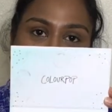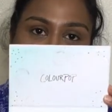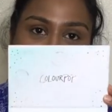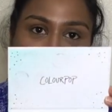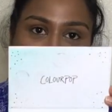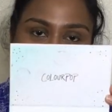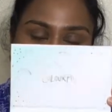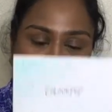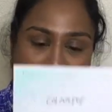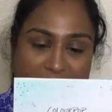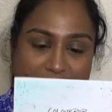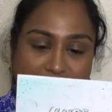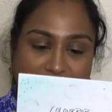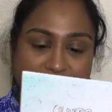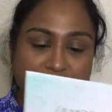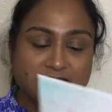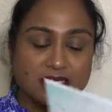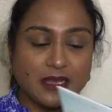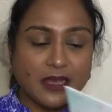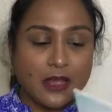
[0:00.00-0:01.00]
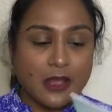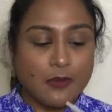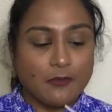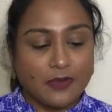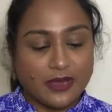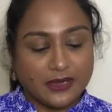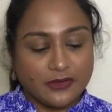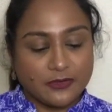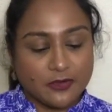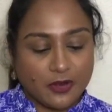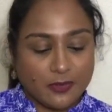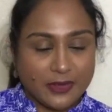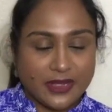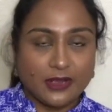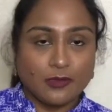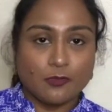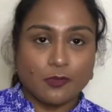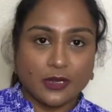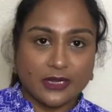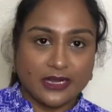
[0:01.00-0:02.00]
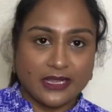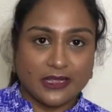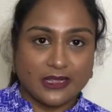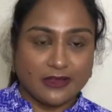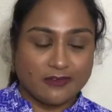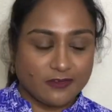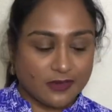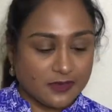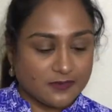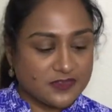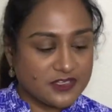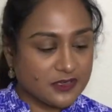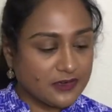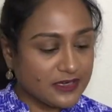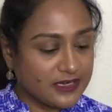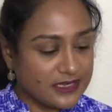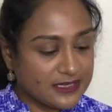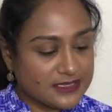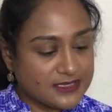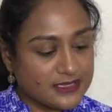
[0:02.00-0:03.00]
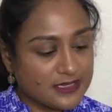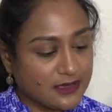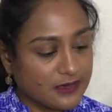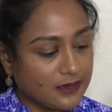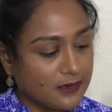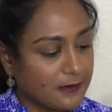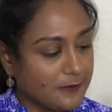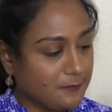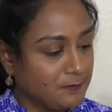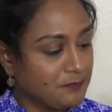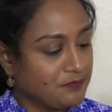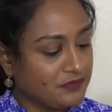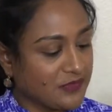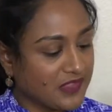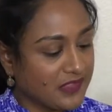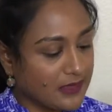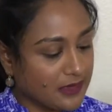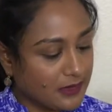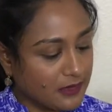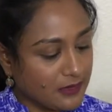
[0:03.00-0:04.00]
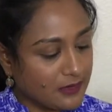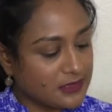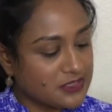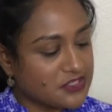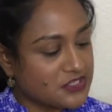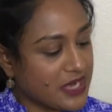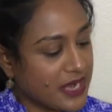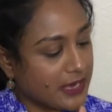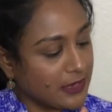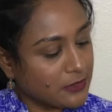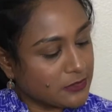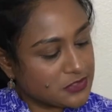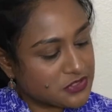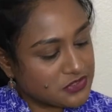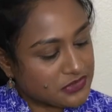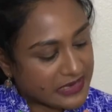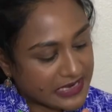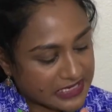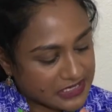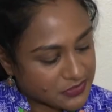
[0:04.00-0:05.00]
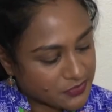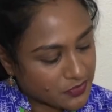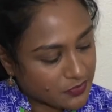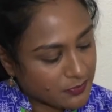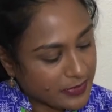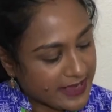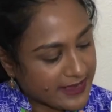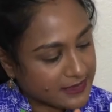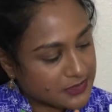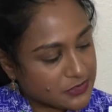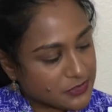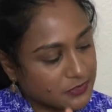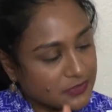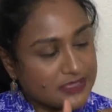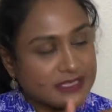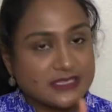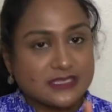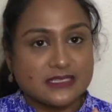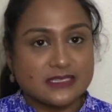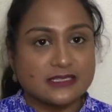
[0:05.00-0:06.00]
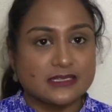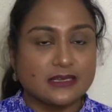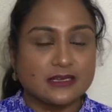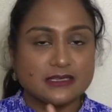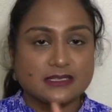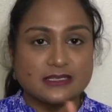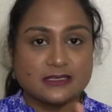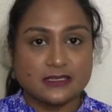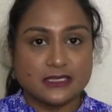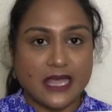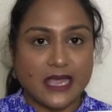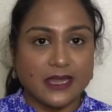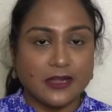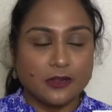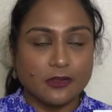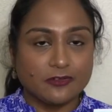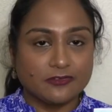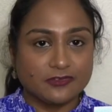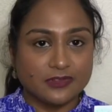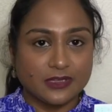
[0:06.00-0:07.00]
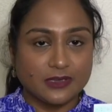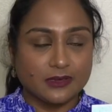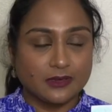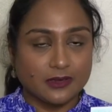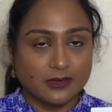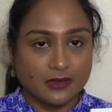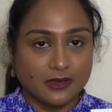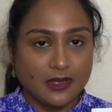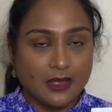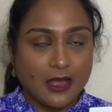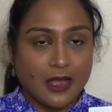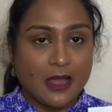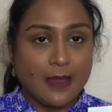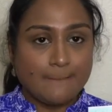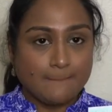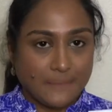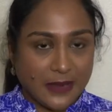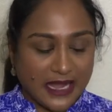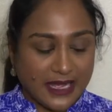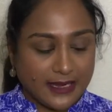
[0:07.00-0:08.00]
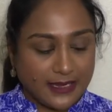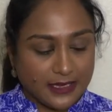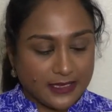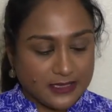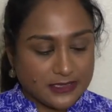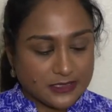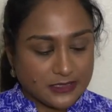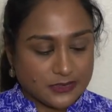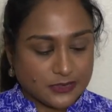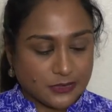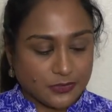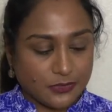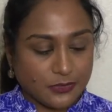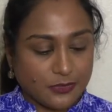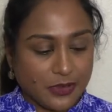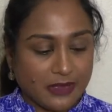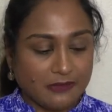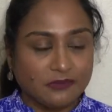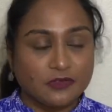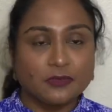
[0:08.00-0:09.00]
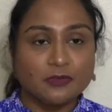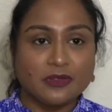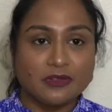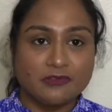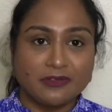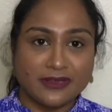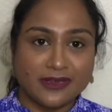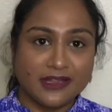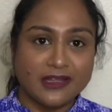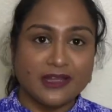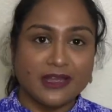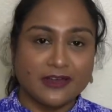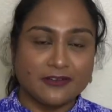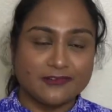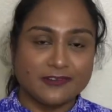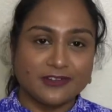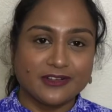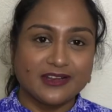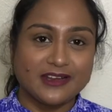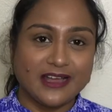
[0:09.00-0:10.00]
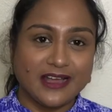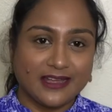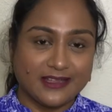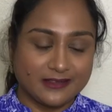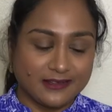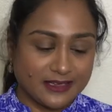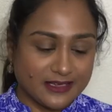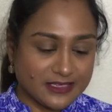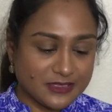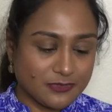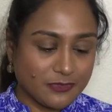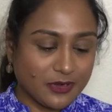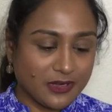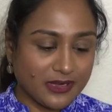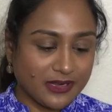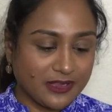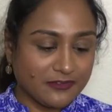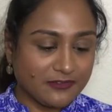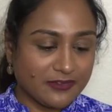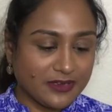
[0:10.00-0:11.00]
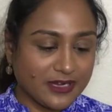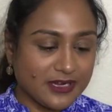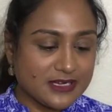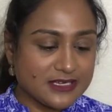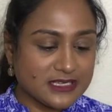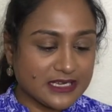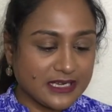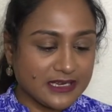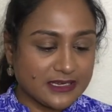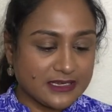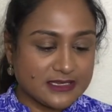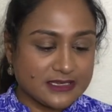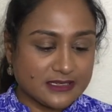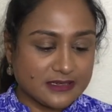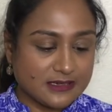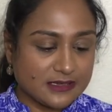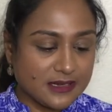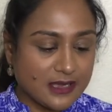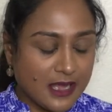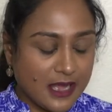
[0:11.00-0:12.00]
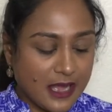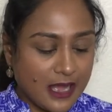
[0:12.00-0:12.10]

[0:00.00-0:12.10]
with this palette one drawback what i have observed is um, the shadows transfer back to this uh, side of the palette so you have to be very careful I, that's what i felt and uh,